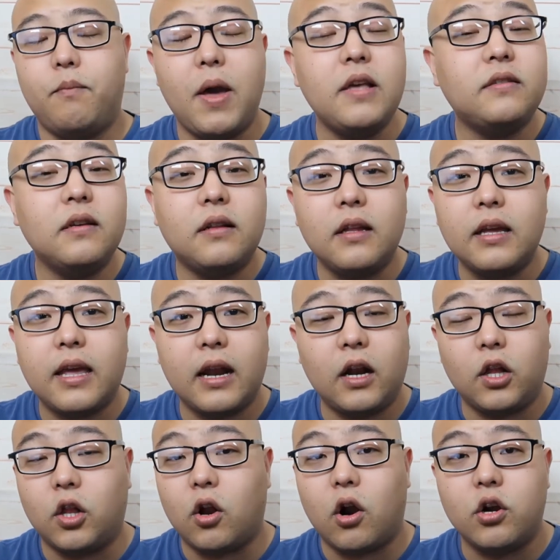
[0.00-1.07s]
basically get
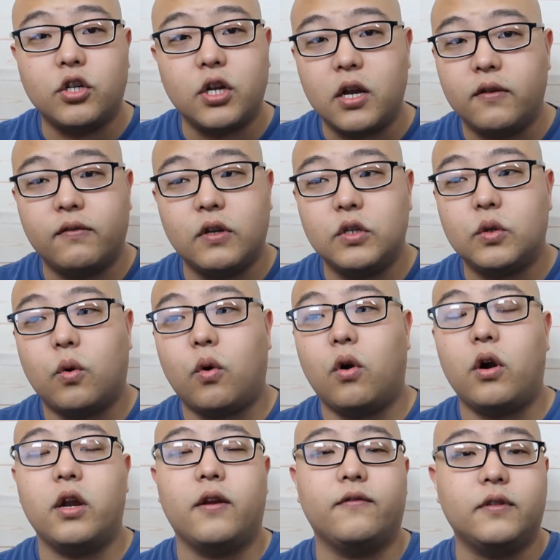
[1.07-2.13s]
a large
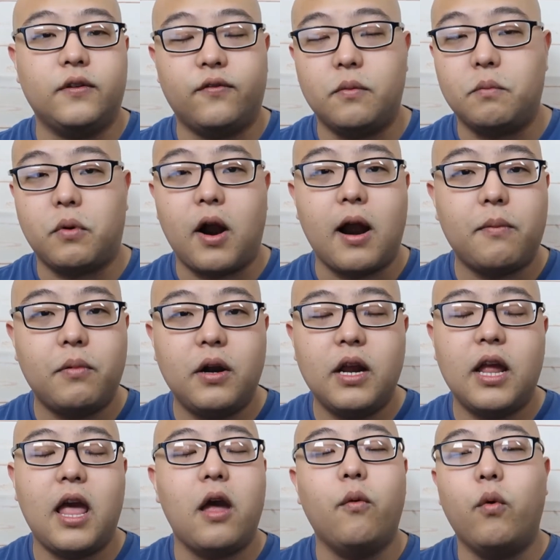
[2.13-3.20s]
inventory of different
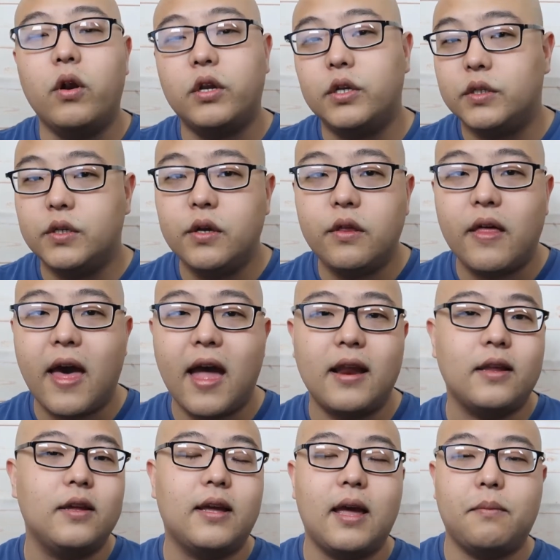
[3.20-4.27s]
property, and when you do
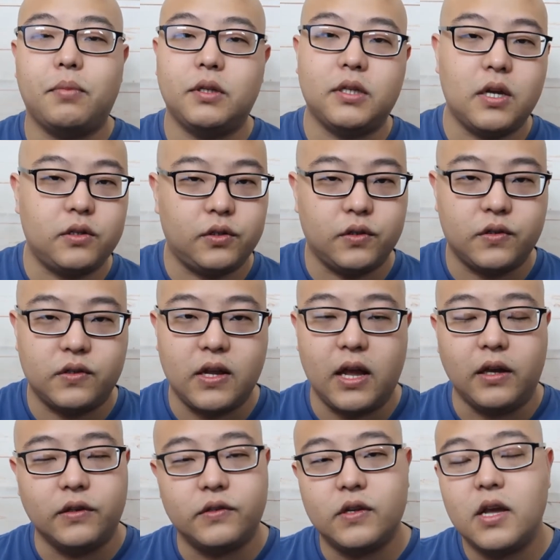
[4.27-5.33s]
that, you get potential
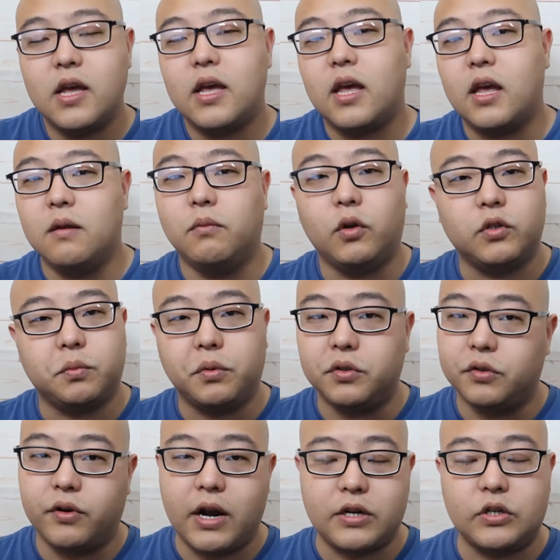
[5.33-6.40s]
sales in multiple
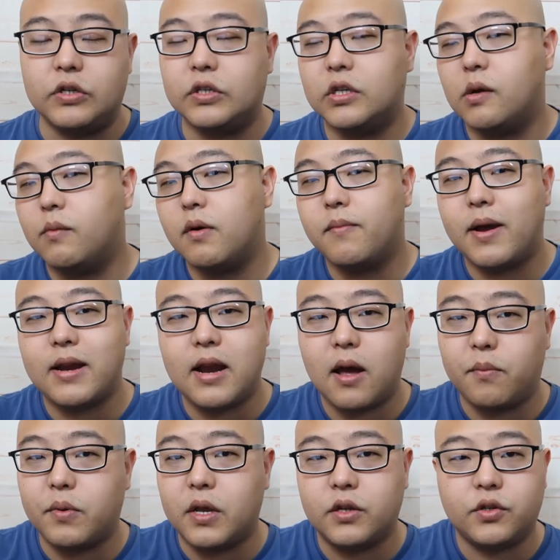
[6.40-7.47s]
directions. Someone might
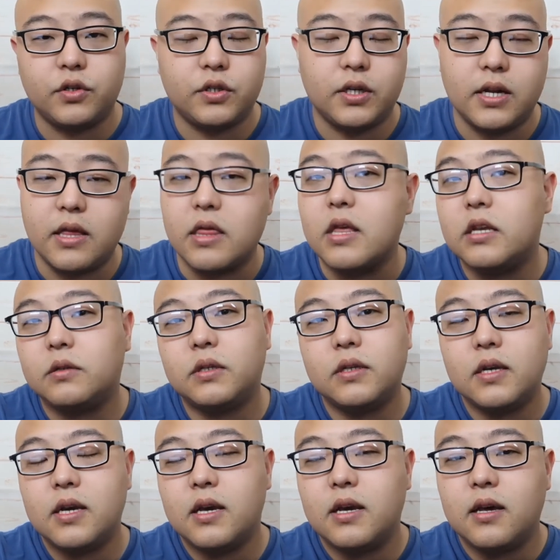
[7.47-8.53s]
not be interested in
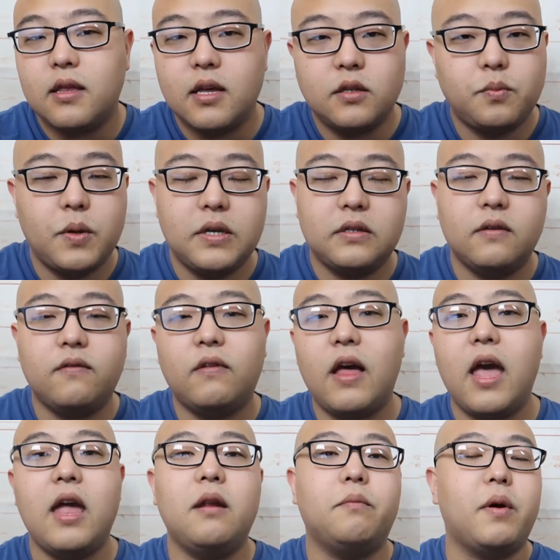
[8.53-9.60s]
this piece of
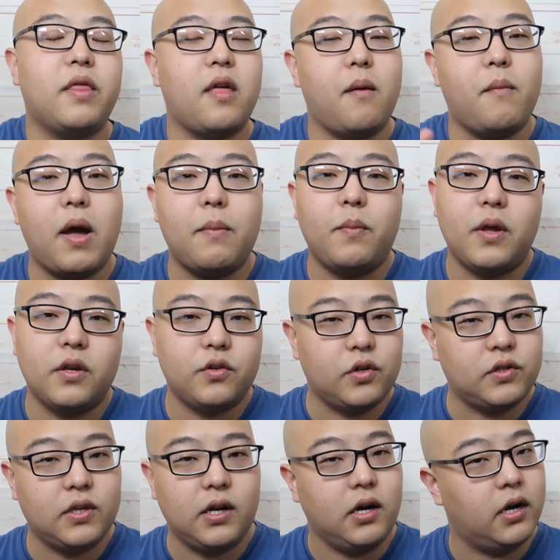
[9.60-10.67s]
land, but they might be
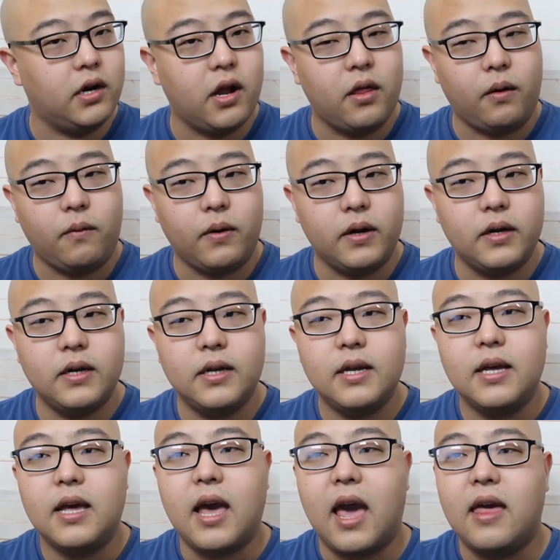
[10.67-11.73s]
interested in another one,
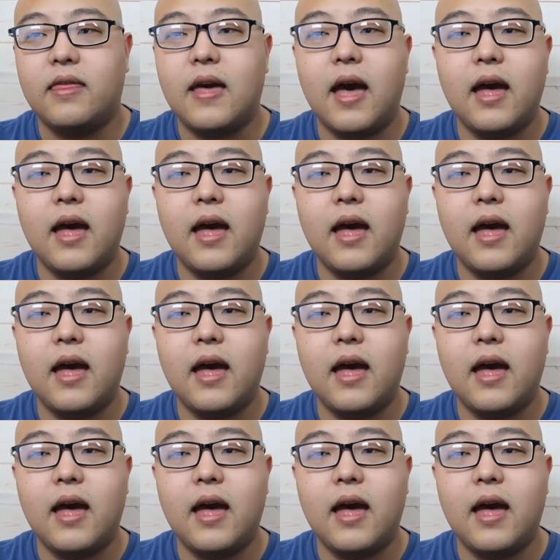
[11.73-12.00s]
and